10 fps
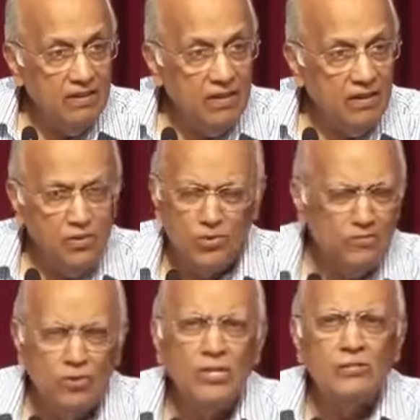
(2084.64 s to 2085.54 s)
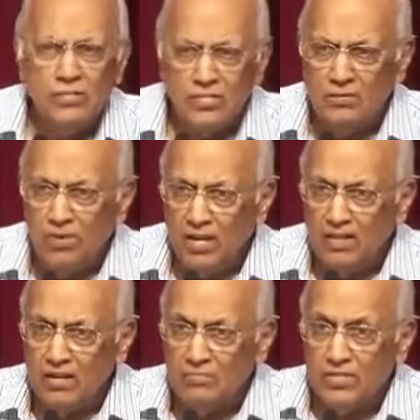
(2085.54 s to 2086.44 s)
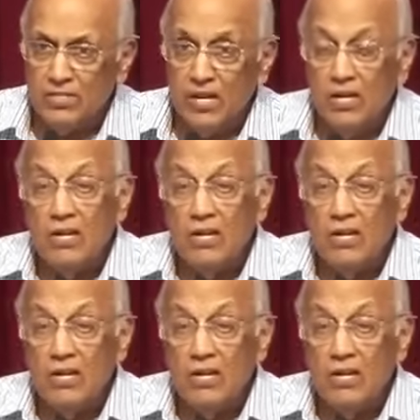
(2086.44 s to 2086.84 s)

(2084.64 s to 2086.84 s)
Uh, you have no interest in meeting that person.